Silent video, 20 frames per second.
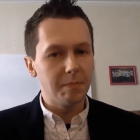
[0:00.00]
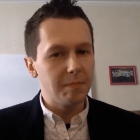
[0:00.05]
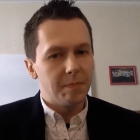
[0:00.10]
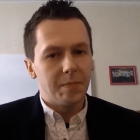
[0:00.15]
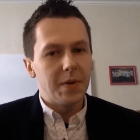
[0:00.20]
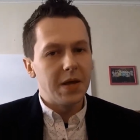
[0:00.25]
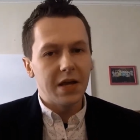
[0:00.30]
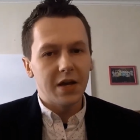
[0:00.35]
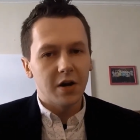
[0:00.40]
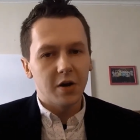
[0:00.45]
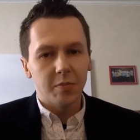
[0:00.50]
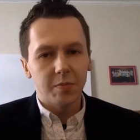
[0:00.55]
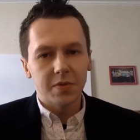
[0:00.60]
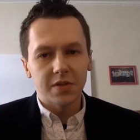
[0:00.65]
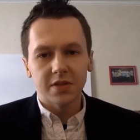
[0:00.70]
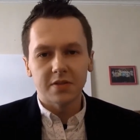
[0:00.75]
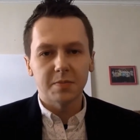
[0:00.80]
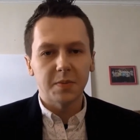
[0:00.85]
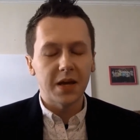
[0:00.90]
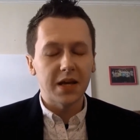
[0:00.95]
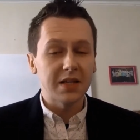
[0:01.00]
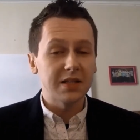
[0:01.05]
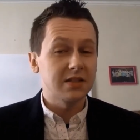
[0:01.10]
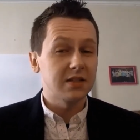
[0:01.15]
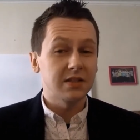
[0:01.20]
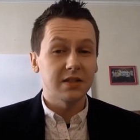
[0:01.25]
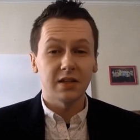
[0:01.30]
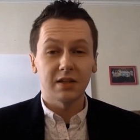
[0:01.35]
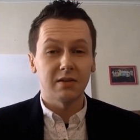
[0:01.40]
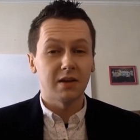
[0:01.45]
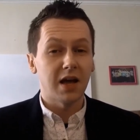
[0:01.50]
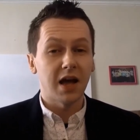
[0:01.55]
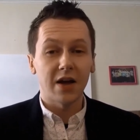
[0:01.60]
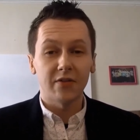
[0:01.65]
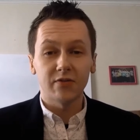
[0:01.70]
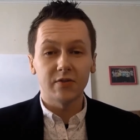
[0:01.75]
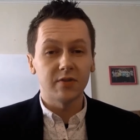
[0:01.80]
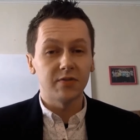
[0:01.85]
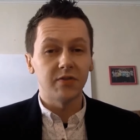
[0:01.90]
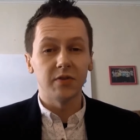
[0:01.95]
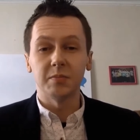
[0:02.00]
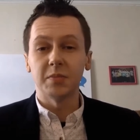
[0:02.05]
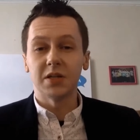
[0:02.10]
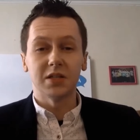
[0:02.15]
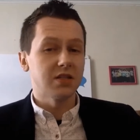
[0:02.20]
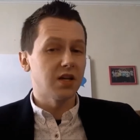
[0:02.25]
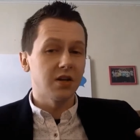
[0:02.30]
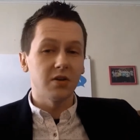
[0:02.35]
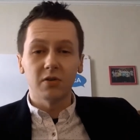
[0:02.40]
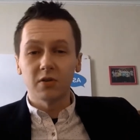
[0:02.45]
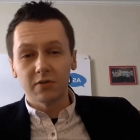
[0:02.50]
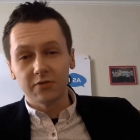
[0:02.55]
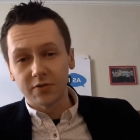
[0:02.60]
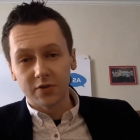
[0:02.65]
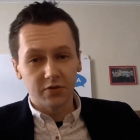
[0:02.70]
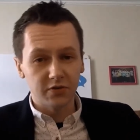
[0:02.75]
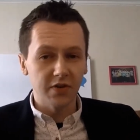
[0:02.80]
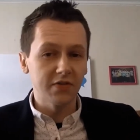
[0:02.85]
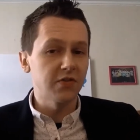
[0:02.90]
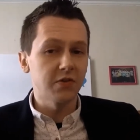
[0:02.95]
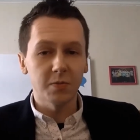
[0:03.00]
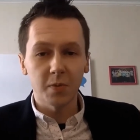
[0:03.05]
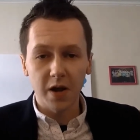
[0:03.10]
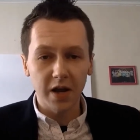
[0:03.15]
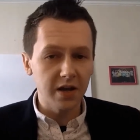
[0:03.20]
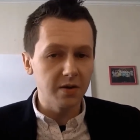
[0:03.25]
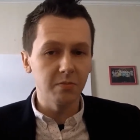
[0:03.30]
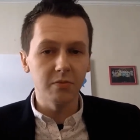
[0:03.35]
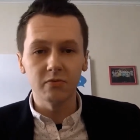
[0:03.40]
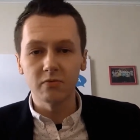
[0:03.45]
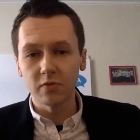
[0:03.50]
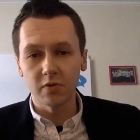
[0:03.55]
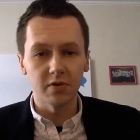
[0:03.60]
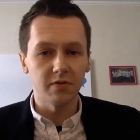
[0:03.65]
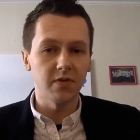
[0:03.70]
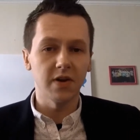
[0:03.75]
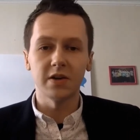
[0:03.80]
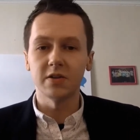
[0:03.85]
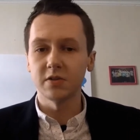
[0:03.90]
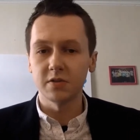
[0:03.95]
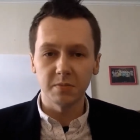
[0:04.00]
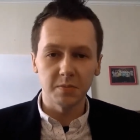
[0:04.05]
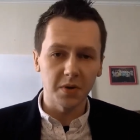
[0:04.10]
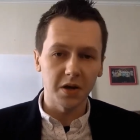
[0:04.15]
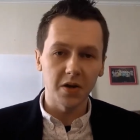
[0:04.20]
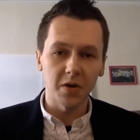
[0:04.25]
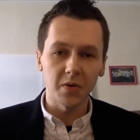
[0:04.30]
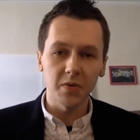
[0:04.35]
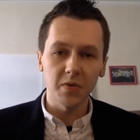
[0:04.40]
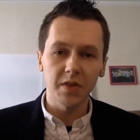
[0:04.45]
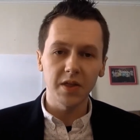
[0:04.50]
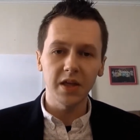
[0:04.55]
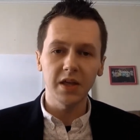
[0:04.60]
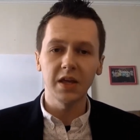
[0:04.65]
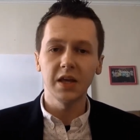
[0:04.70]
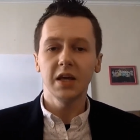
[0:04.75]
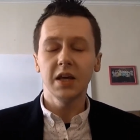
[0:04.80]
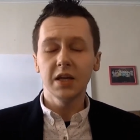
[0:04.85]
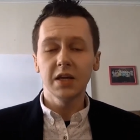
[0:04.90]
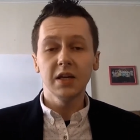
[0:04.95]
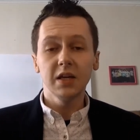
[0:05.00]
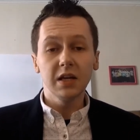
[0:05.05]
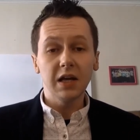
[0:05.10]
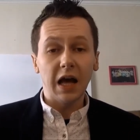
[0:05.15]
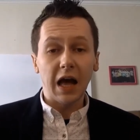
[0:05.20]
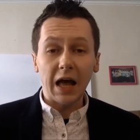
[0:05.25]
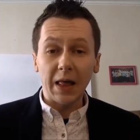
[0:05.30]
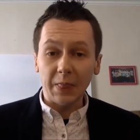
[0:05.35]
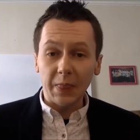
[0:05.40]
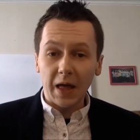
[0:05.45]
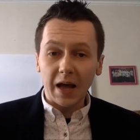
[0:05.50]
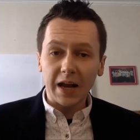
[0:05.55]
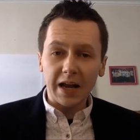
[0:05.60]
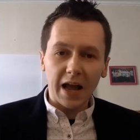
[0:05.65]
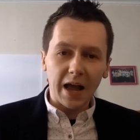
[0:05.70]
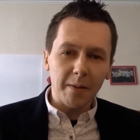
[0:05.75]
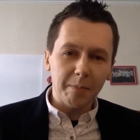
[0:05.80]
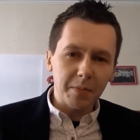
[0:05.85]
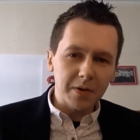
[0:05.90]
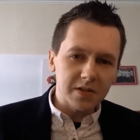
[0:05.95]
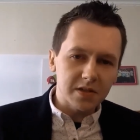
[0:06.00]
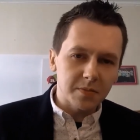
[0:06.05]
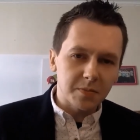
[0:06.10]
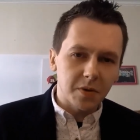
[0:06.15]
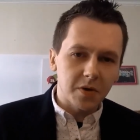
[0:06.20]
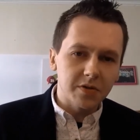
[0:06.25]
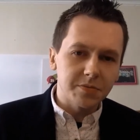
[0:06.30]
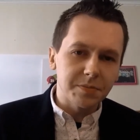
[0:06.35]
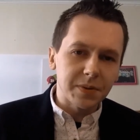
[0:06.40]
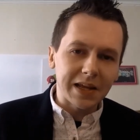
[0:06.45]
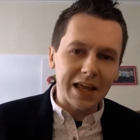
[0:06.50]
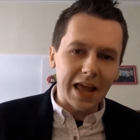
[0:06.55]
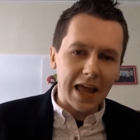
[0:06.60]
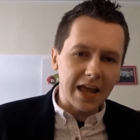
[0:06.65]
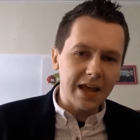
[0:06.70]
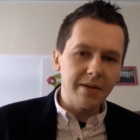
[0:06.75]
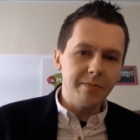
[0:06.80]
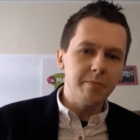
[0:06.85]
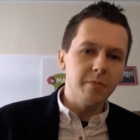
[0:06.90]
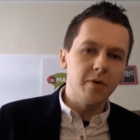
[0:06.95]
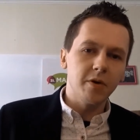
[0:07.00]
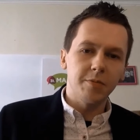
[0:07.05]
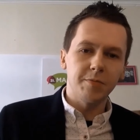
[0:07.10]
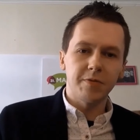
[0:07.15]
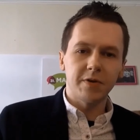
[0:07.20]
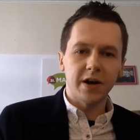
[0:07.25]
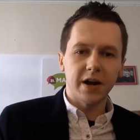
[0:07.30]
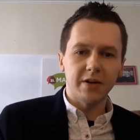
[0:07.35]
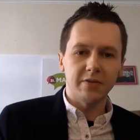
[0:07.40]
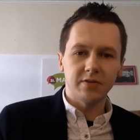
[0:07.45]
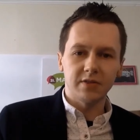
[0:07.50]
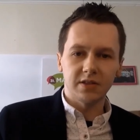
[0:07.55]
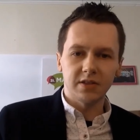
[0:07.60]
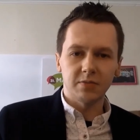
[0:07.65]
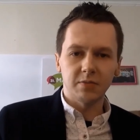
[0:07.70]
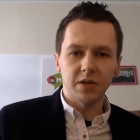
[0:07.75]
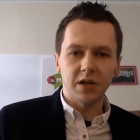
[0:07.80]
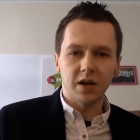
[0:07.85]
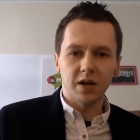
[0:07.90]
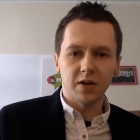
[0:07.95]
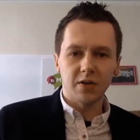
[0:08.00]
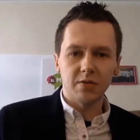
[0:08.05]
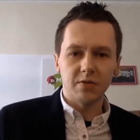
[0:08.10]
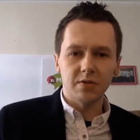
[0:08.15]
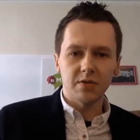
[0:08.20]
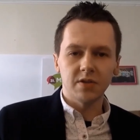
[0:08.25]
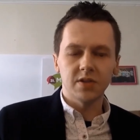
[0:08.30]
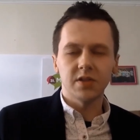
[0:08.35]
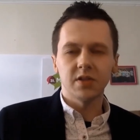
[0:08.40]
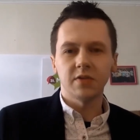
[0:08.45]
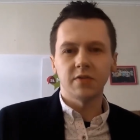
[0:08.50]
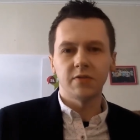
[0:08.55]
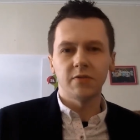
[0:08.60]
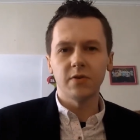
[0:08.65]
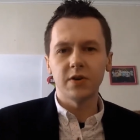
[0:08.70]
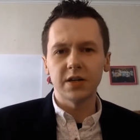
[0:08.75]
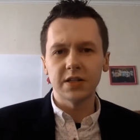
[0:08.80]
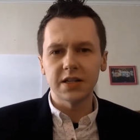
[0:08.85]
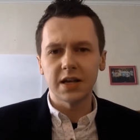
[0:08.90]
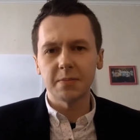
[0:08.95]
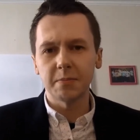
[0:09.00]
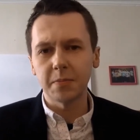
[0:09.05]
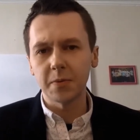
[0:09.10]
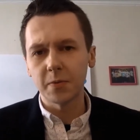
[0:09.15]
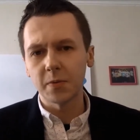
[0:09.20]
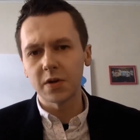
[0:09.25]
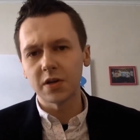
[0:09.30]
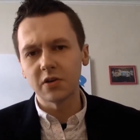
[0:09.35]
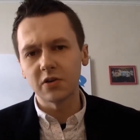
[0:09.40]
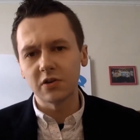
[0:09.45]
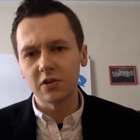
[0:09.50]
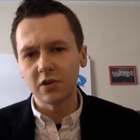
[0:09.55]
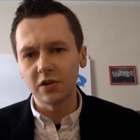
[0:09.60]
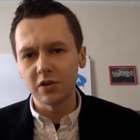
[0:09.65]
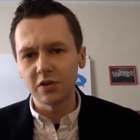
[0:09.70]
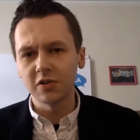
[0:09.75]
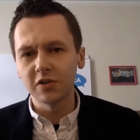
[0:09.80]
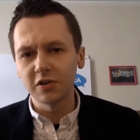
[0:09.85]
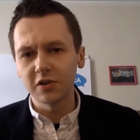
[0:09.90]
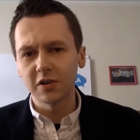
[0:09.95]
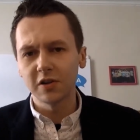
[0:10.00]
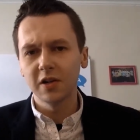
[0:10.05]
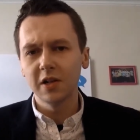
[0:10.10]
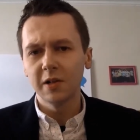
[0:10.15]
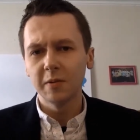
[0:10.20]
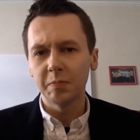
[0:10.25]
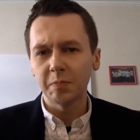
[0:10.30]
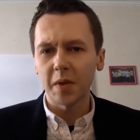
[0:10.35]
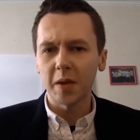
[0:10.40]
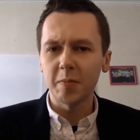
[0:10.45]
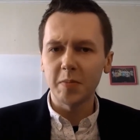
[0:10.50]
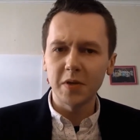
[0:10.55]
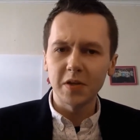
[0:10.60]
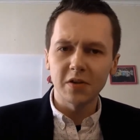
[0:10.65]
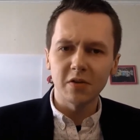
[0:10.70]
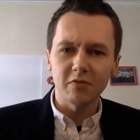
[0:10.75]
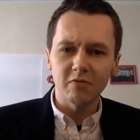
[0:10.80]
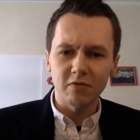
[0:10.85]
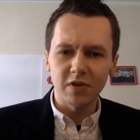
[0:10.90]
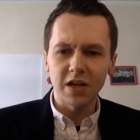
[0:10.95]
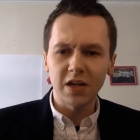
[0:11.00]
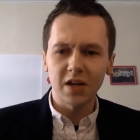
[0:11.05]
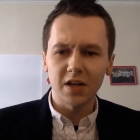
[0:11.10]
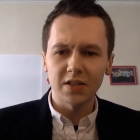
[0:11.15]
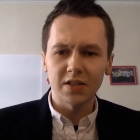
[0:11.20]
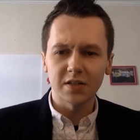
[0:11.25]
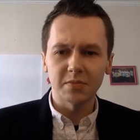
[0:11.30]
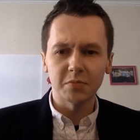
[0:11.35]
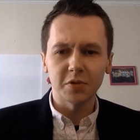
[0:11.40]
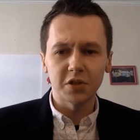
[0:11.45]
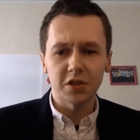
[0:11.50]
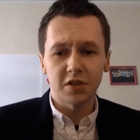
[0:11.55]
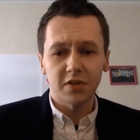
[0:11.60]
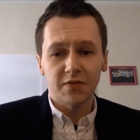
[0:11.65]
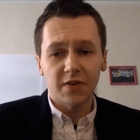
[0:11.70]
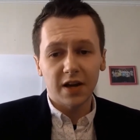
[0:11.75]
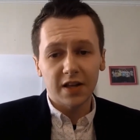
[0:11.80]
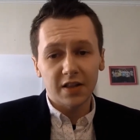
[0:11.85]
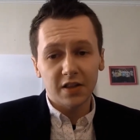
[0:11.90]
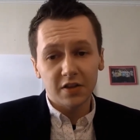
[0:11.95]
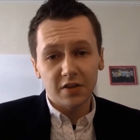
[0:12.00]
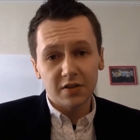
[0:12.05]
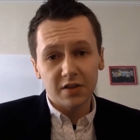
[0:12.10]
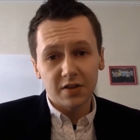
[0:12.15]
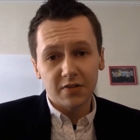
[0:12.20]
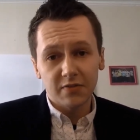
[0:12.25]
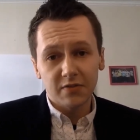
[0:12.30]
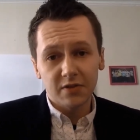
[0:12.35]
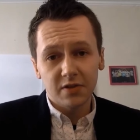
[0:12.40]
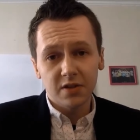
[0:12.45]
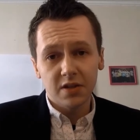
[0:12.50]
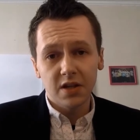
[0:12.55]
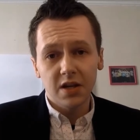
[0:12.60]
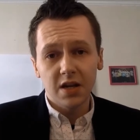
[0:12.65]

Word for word: big open space, after a few minutes, I'd often drift away and would run around doing my own thing. And that gap, I suppose, became more pronounced as we got older. So, for example, when you're younger, maybe you don't realize as much the fact that you're different.